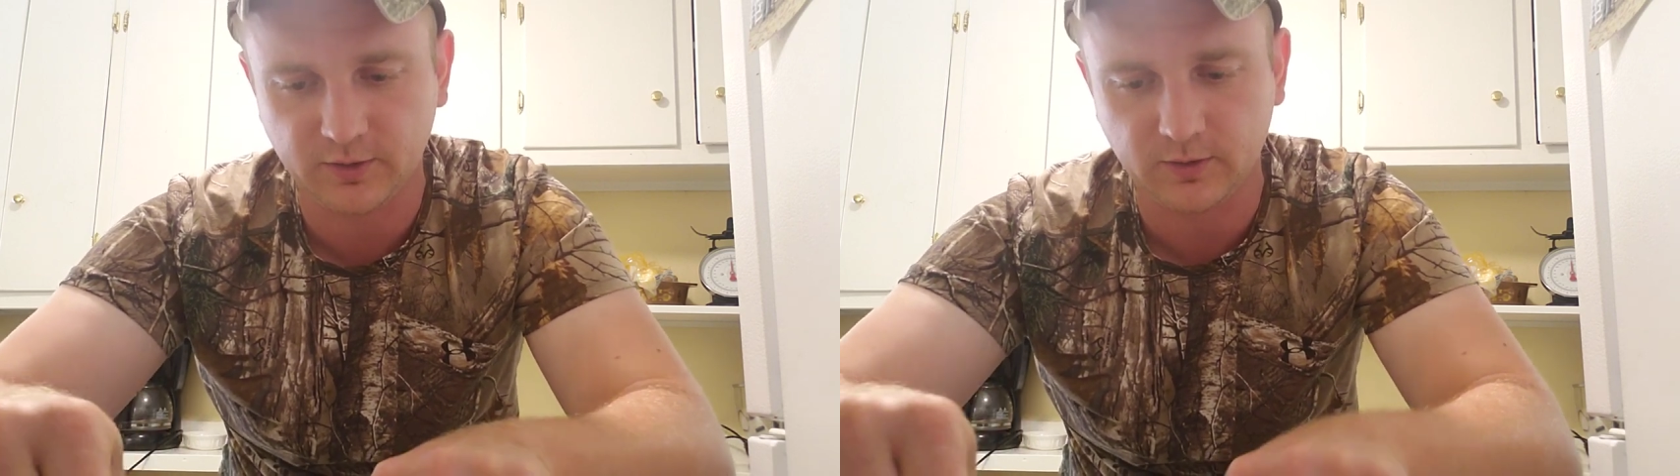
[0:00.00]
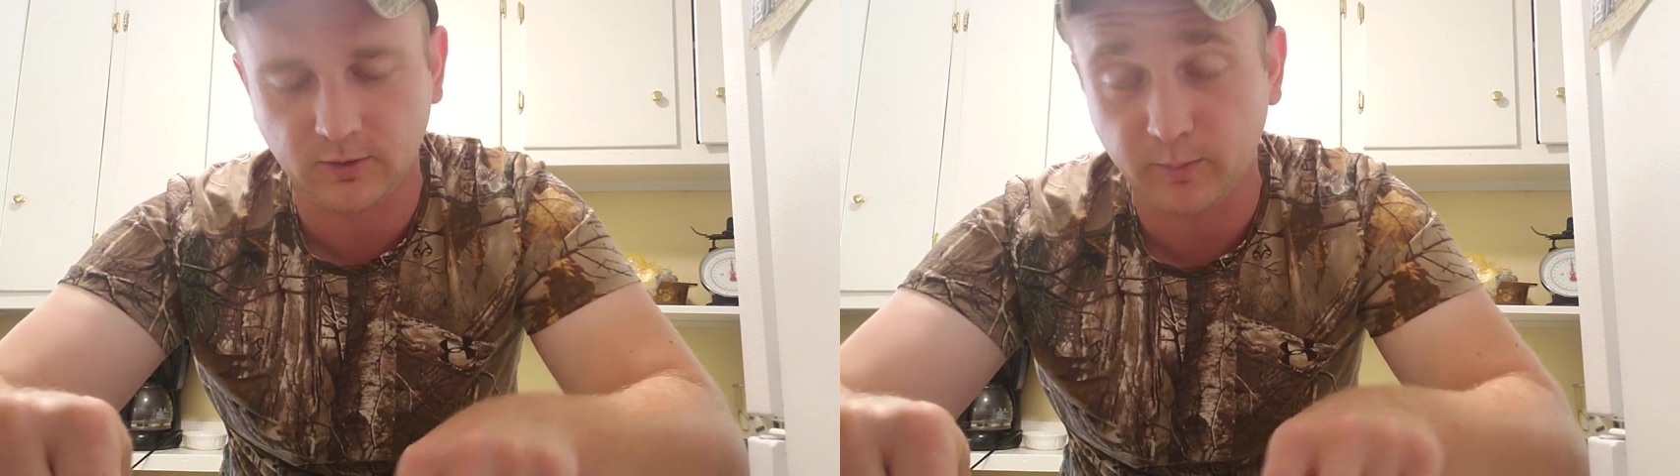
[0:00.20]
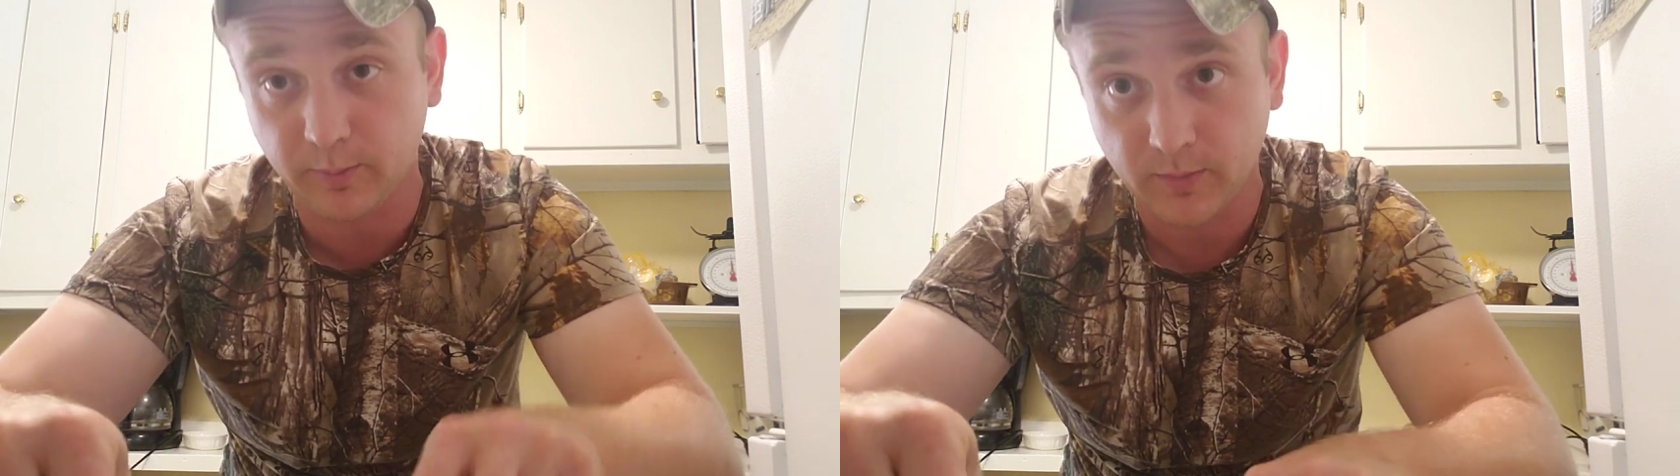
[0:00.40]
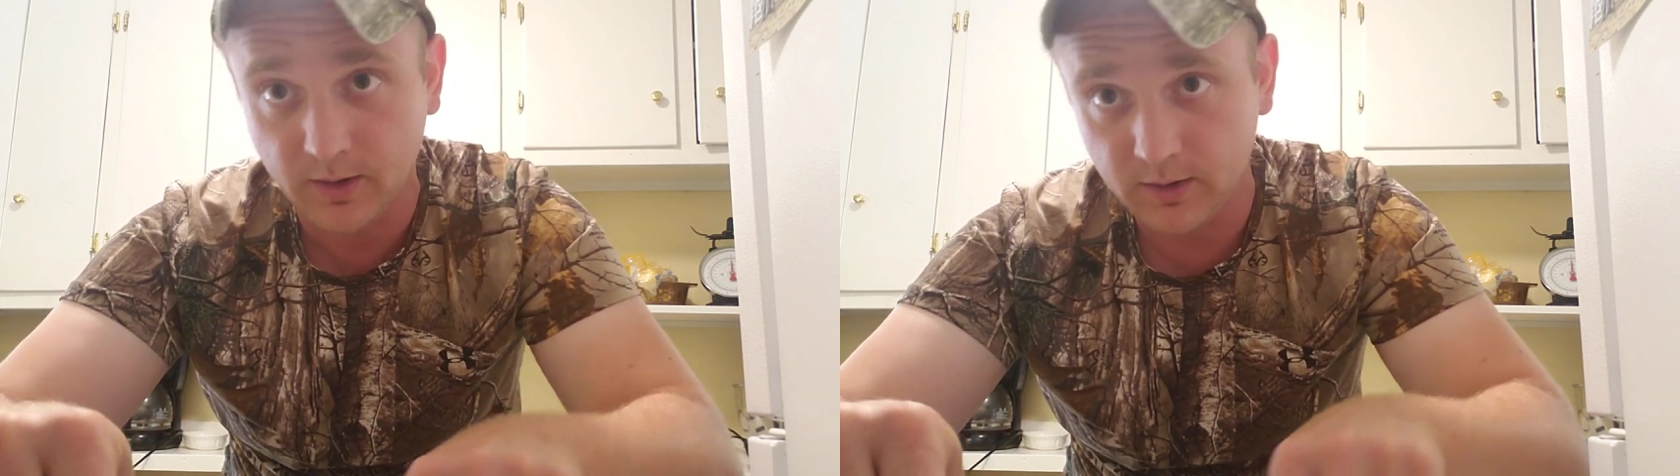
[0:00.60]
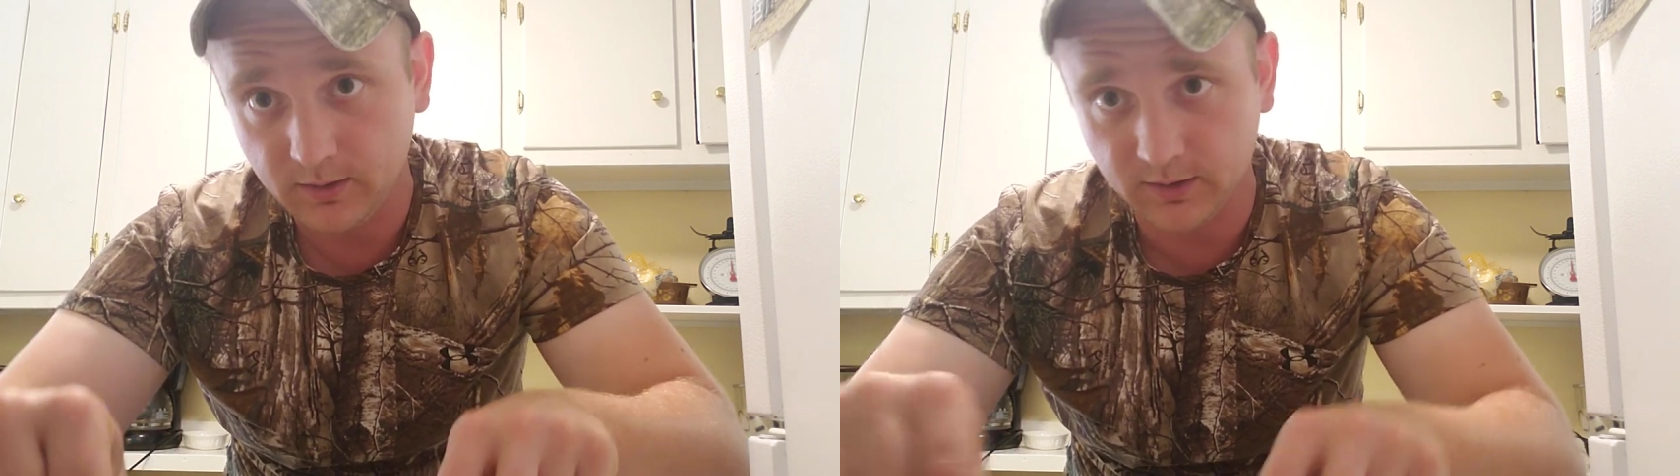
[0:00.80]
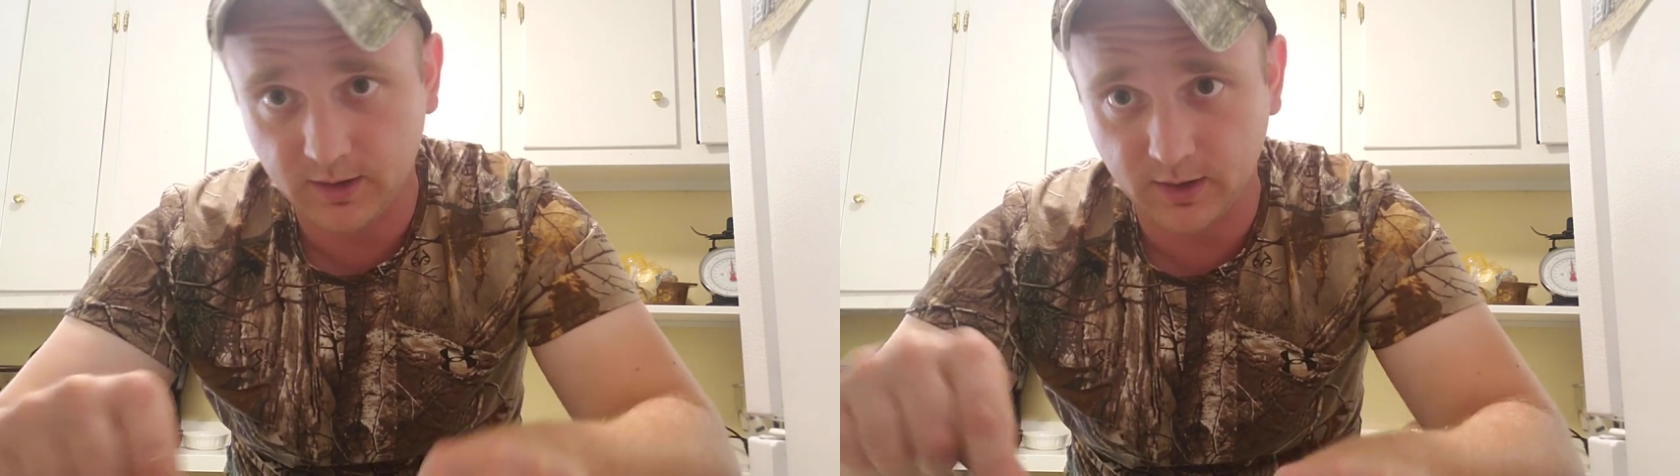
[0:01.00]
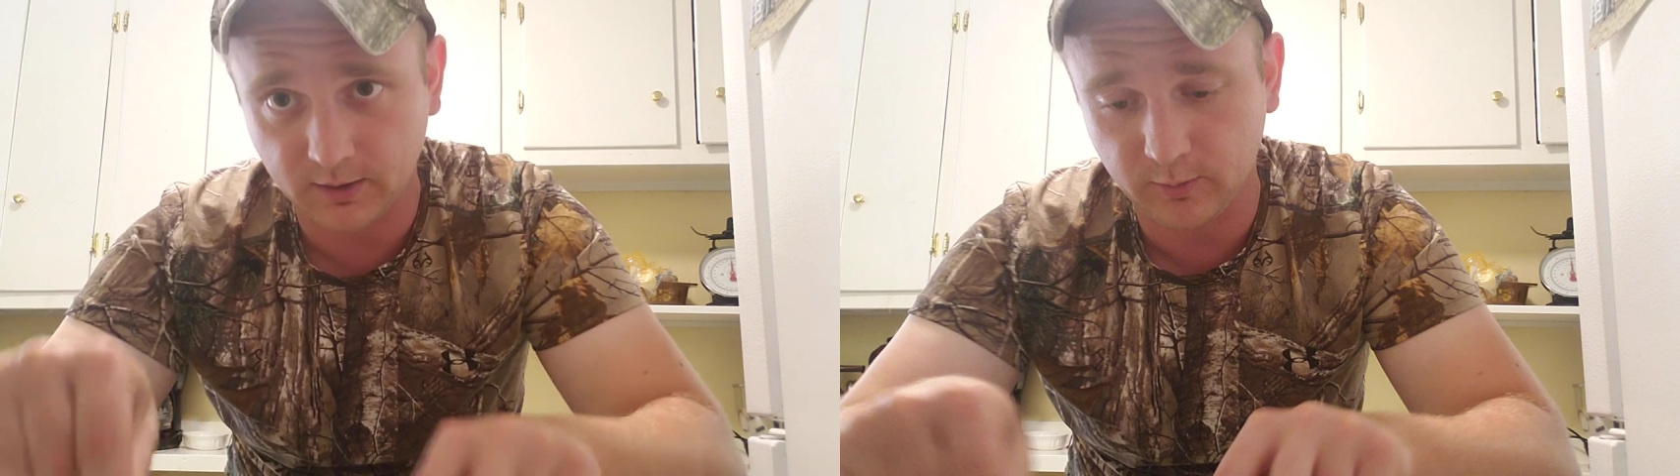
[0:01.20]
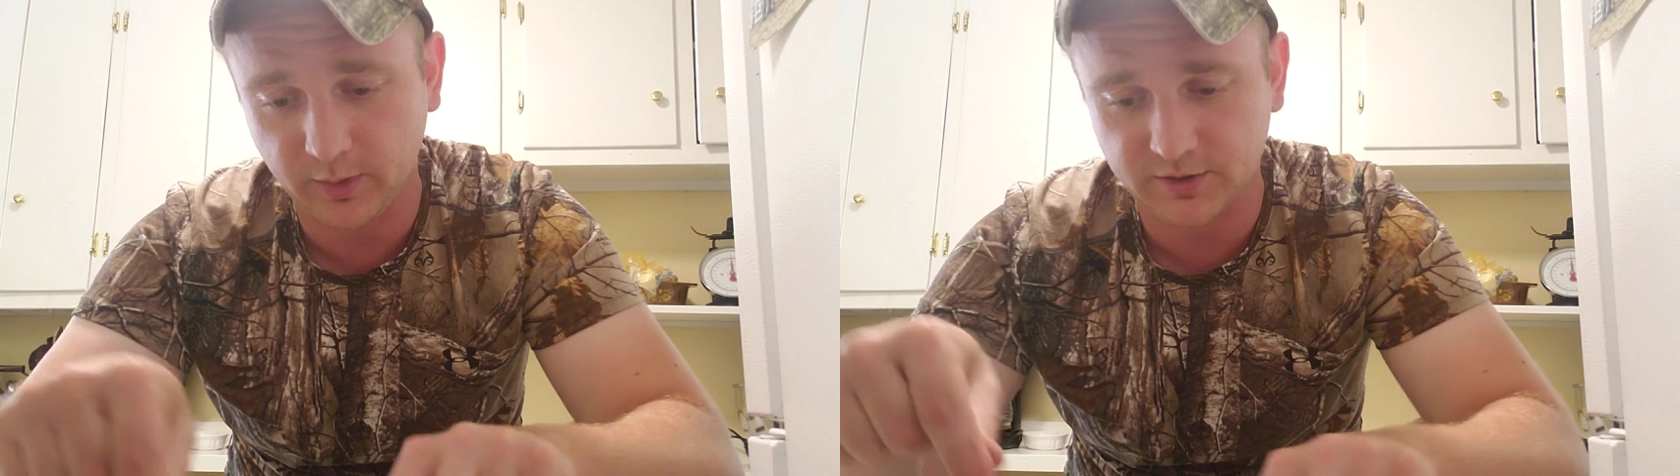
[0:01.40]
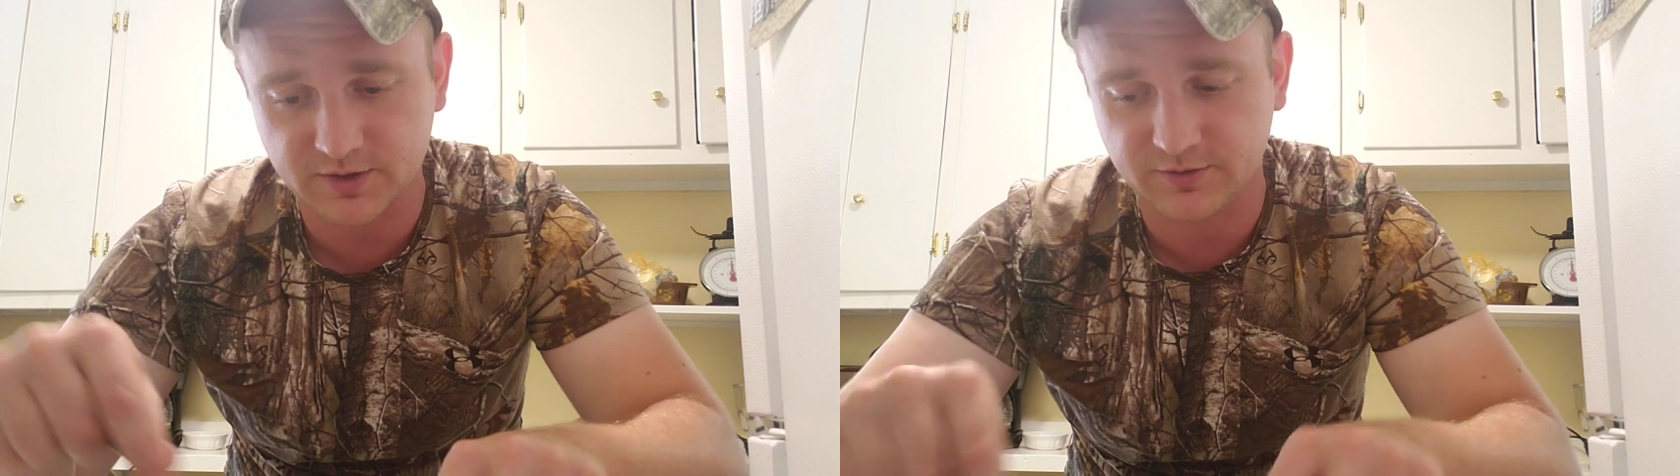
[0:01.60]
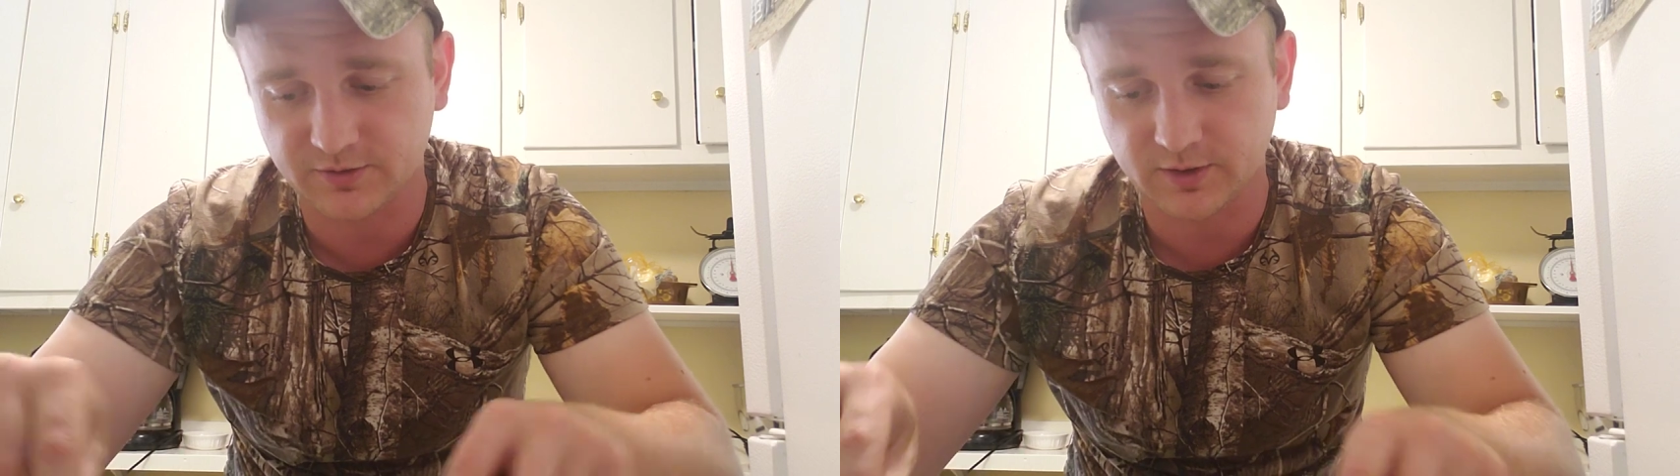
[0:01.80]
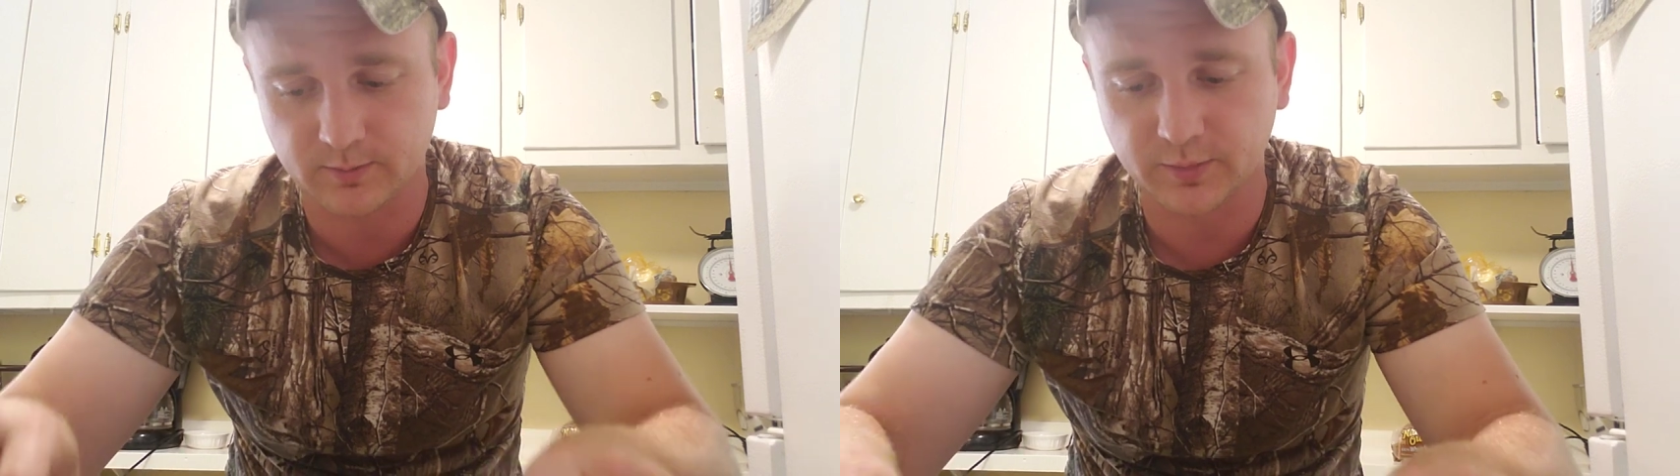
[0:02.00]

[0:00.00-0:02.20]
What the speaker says: do a little ghetto budget trip.